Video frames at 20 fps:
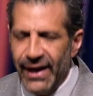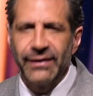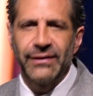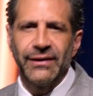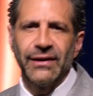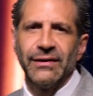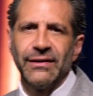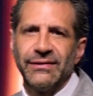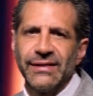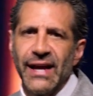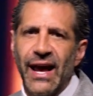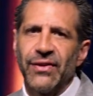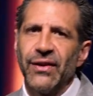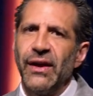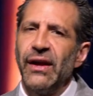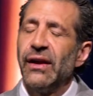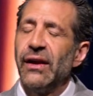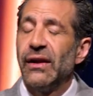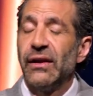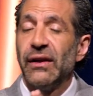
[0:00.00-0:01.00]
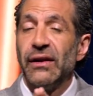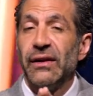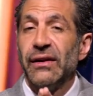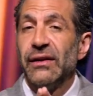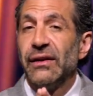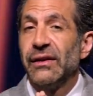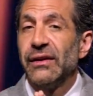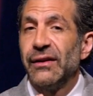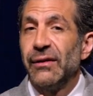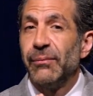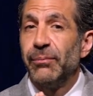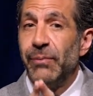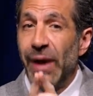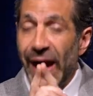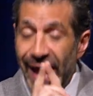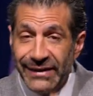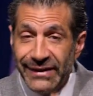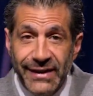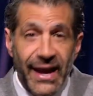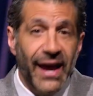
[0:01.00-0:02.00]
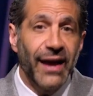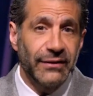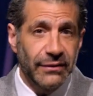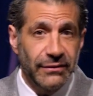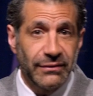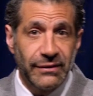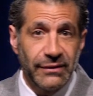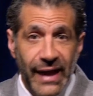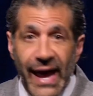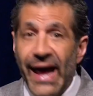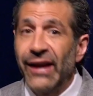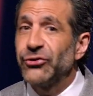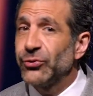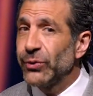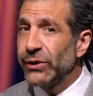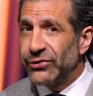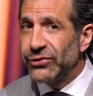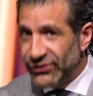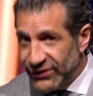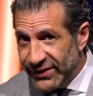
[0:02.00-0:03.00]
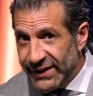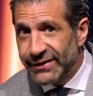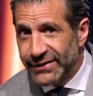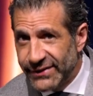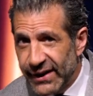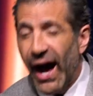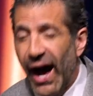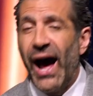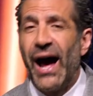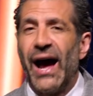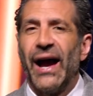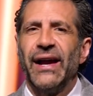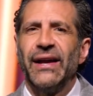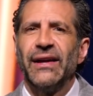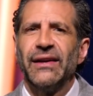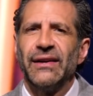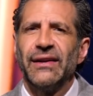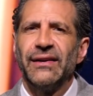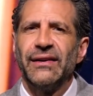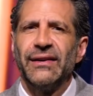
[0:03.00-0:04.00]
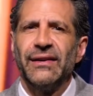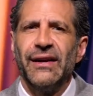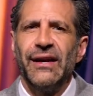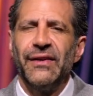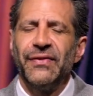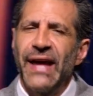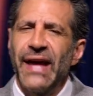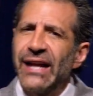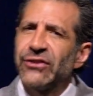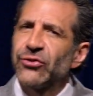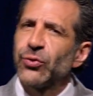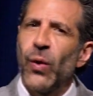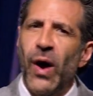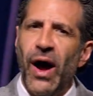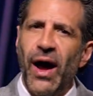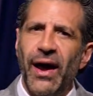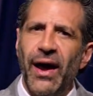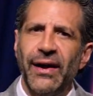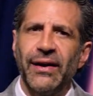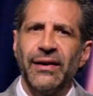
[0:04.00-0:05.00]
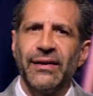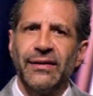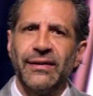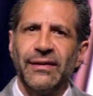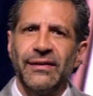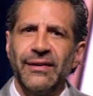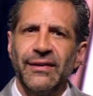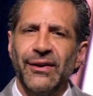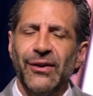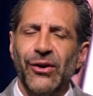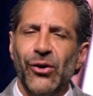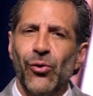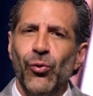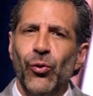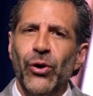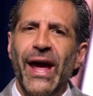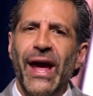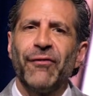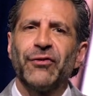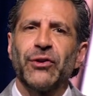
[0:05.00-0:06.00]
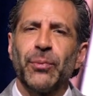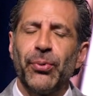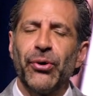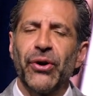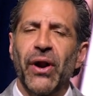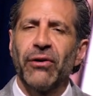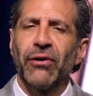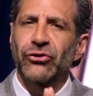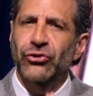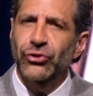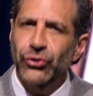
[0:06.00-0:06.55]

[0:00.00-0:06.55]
end in death. And yet, Lazarus did die. That's why we have to put our